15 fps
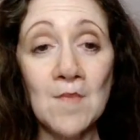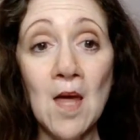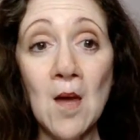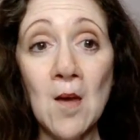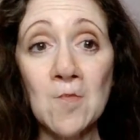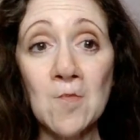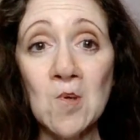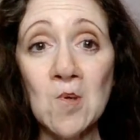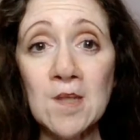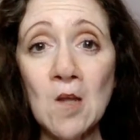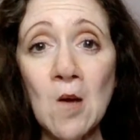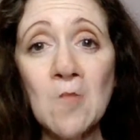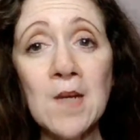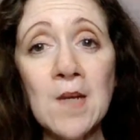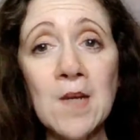First
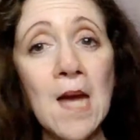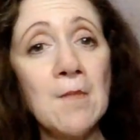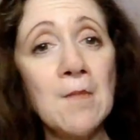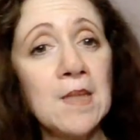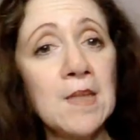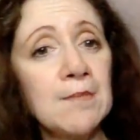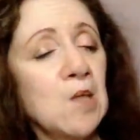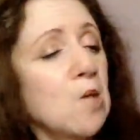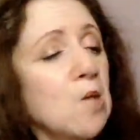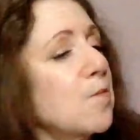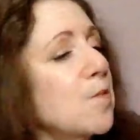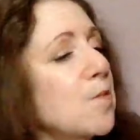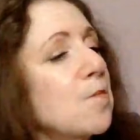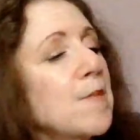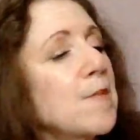off, we have this
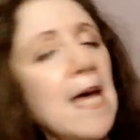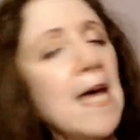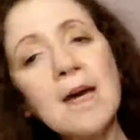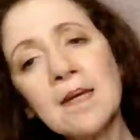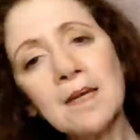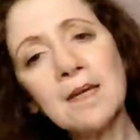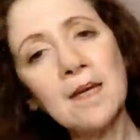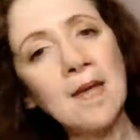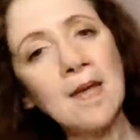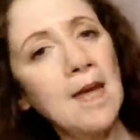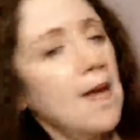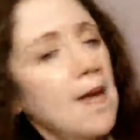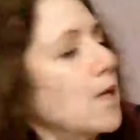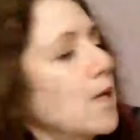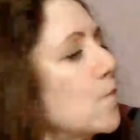beautiful black
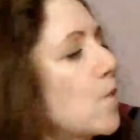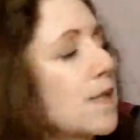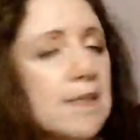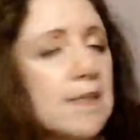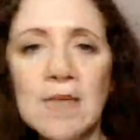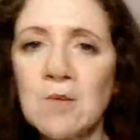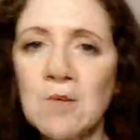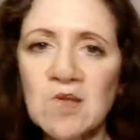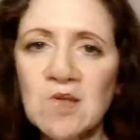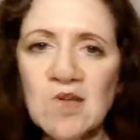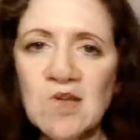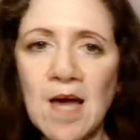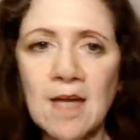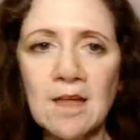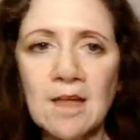and white sequin
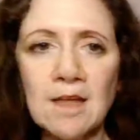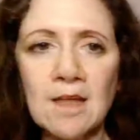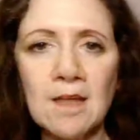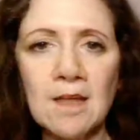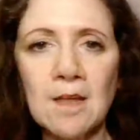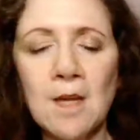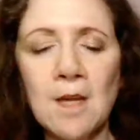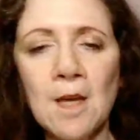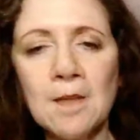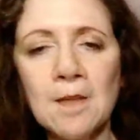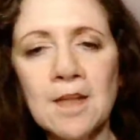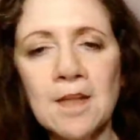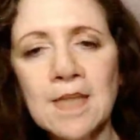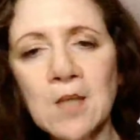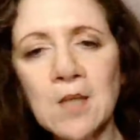jacket. The
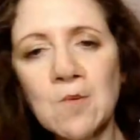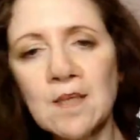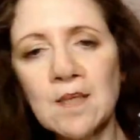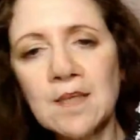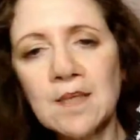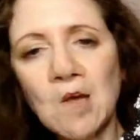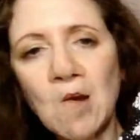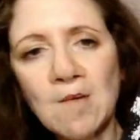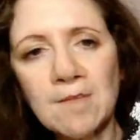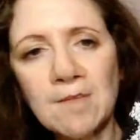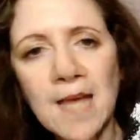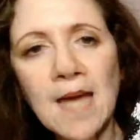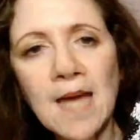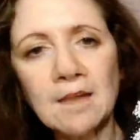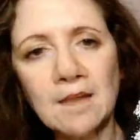sequins are
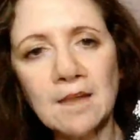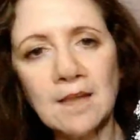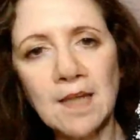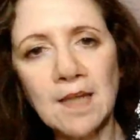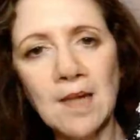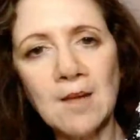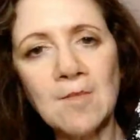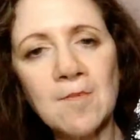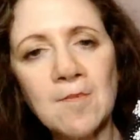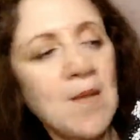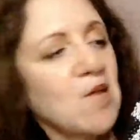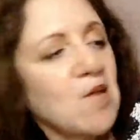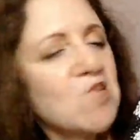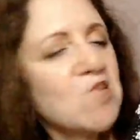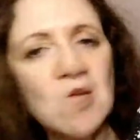flattened and
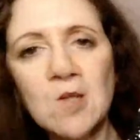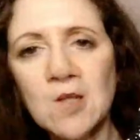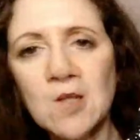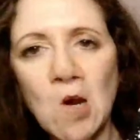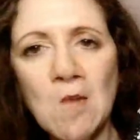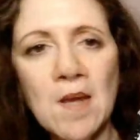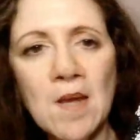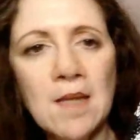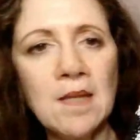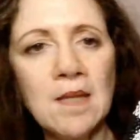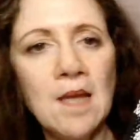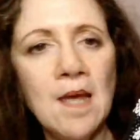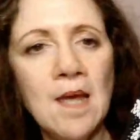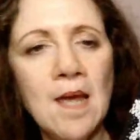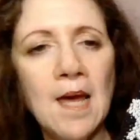flush to the garment
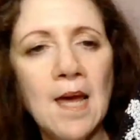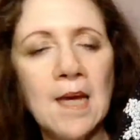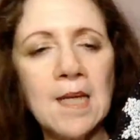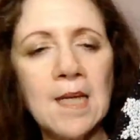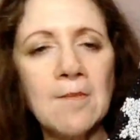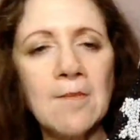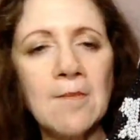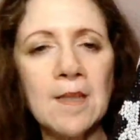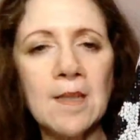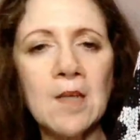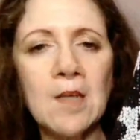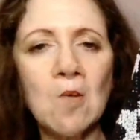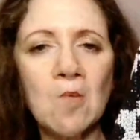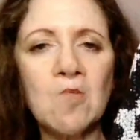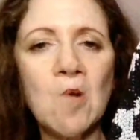and give it the
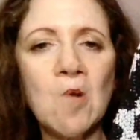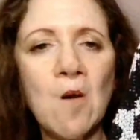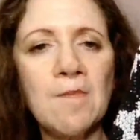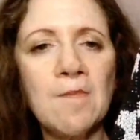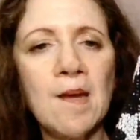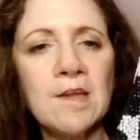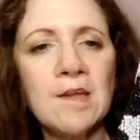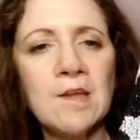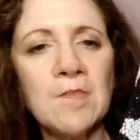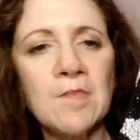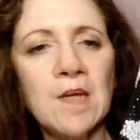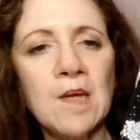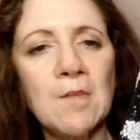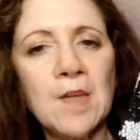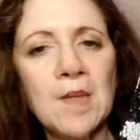overall effect of being
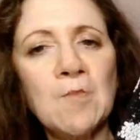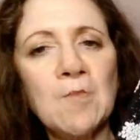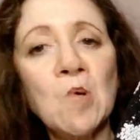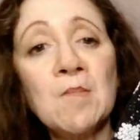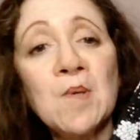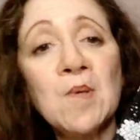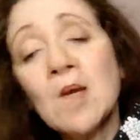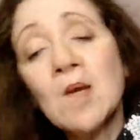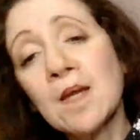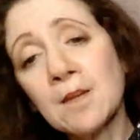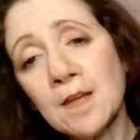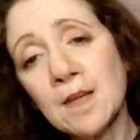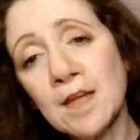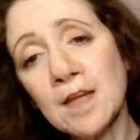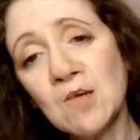a bit more muted
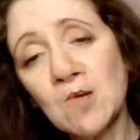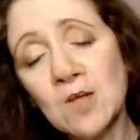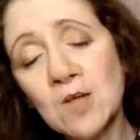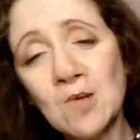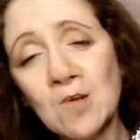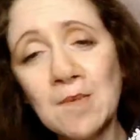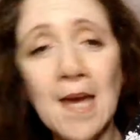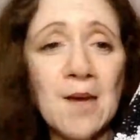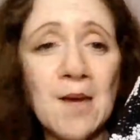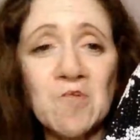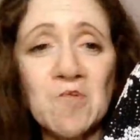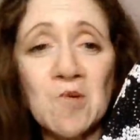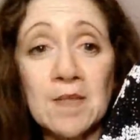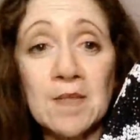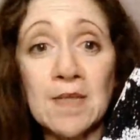than your sort of
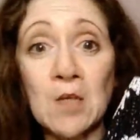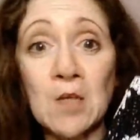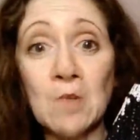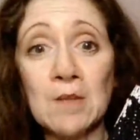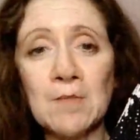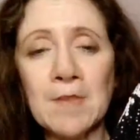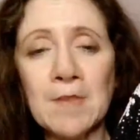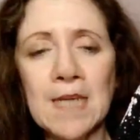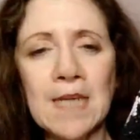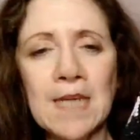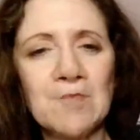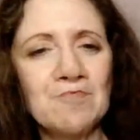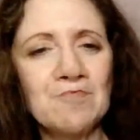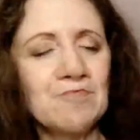average sequin bling.